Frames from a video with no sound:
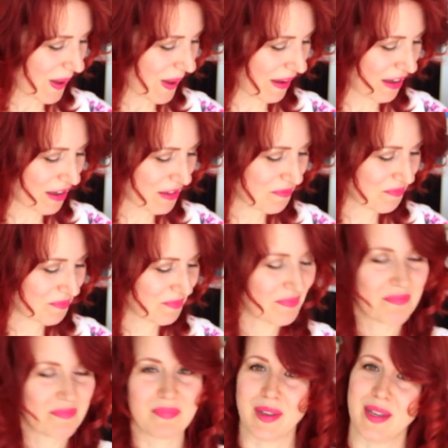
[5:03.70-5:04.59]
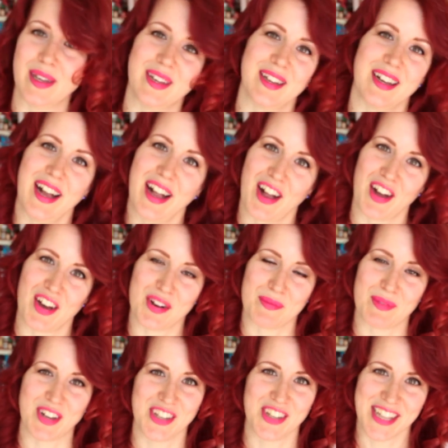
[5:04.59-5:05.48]
But I can't
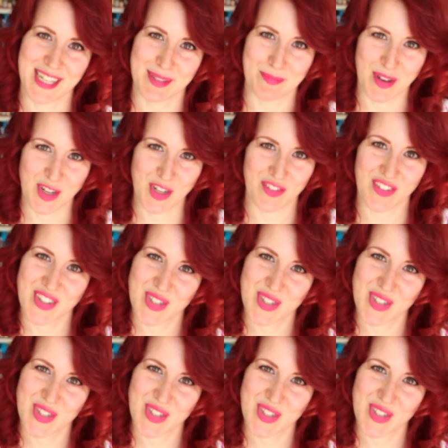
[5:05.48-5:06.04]
imagine that's much of a